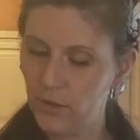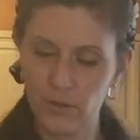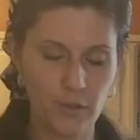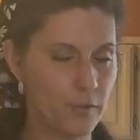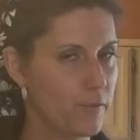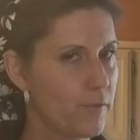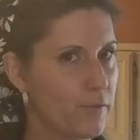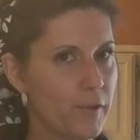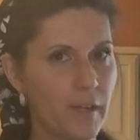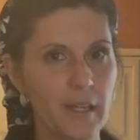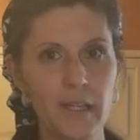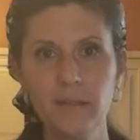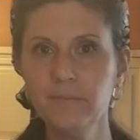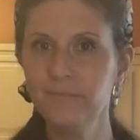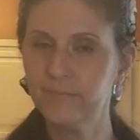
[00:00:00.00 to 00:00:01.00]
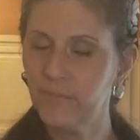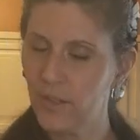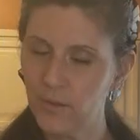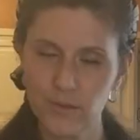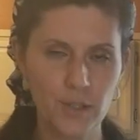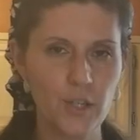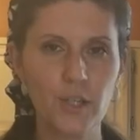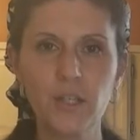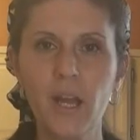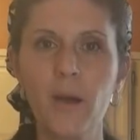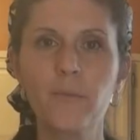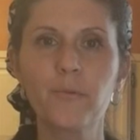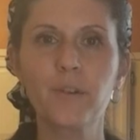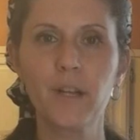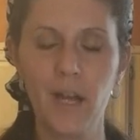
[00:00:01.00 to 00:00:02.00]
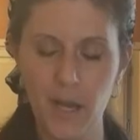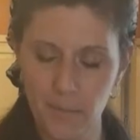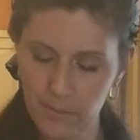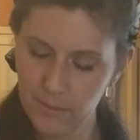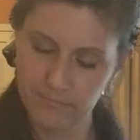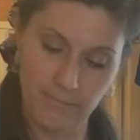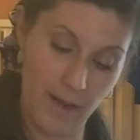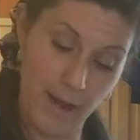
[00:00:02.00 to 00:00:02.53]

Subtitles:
you're gluten-free, use a good cup for cup.